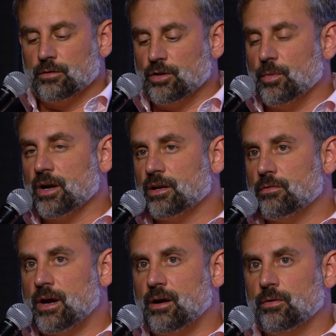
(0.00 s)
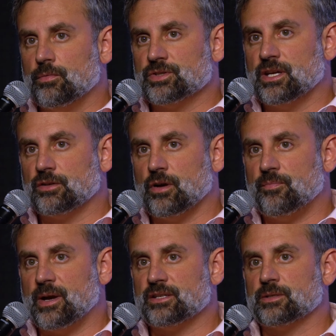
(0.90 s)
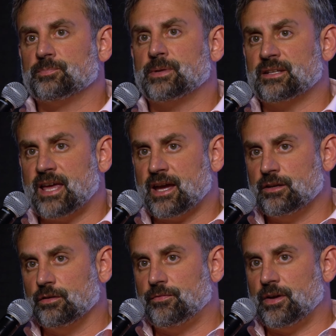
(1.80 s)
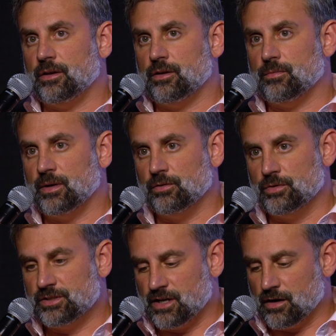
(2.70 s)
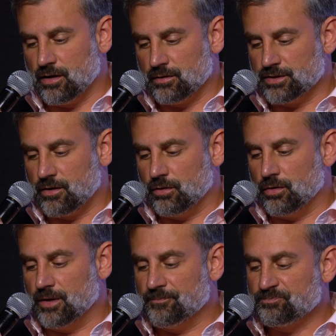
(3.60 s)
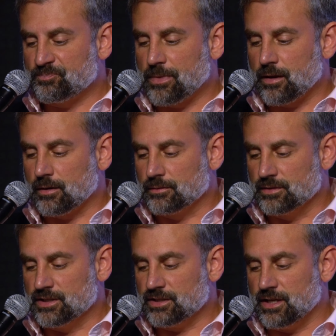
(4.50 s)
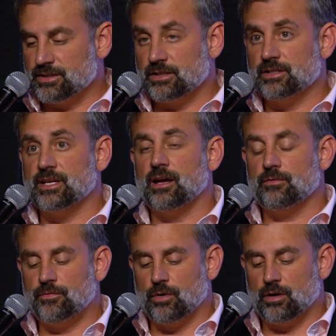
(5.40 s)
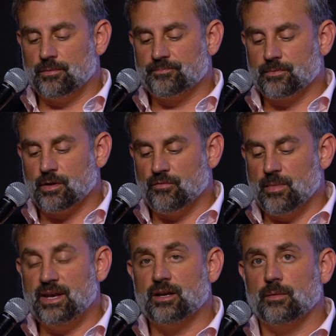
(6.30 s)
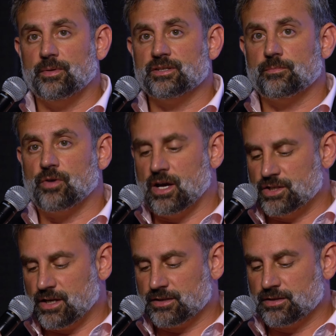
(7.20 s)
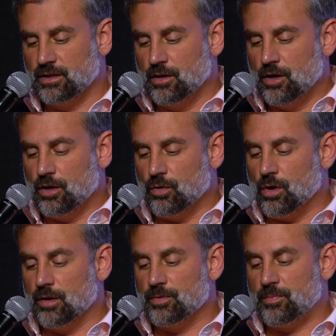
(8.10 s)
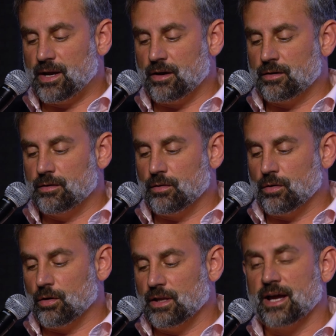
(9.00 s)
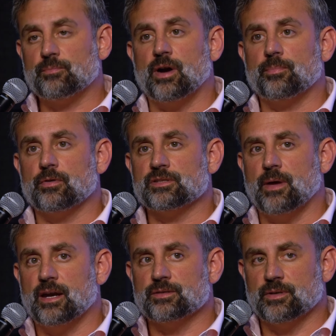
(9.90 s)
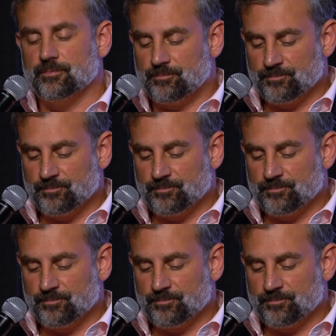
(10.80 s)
The market rout was kicked off by a spectacular failure by Terra Luna. This led to the downfall of many companies and projects who were unprepared or lacked proper risk management.